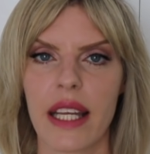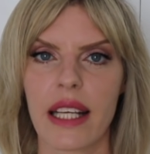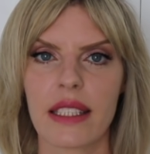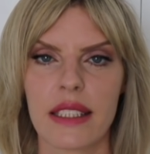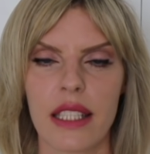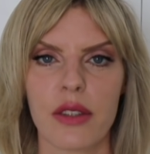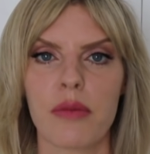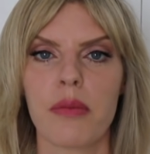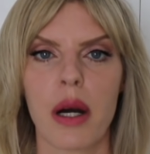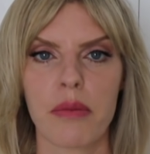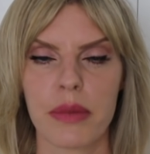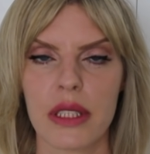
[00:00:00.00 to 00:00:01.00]
next day you
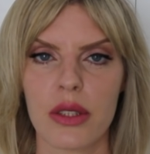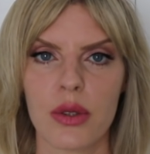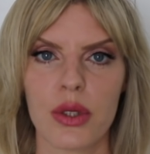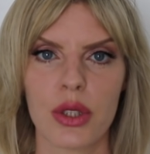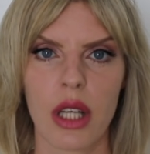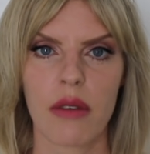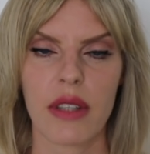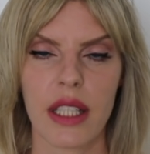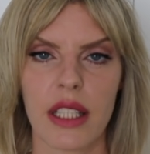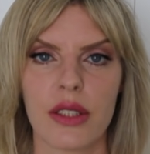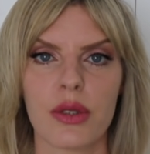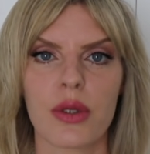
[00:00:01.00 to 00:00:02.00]
bump into each other
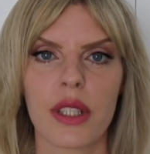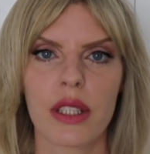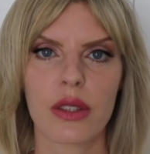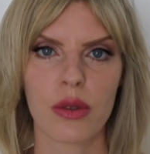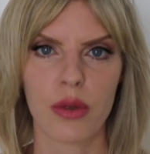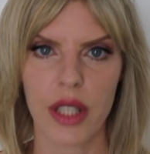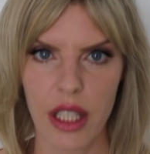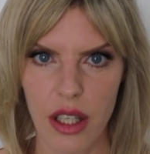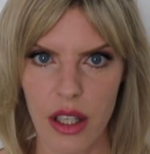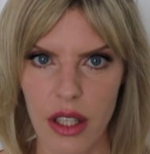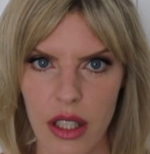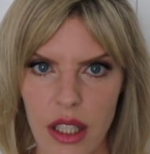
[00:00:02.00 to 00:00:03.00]
and you're ignoring
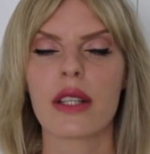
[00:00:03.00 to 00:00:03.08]
her.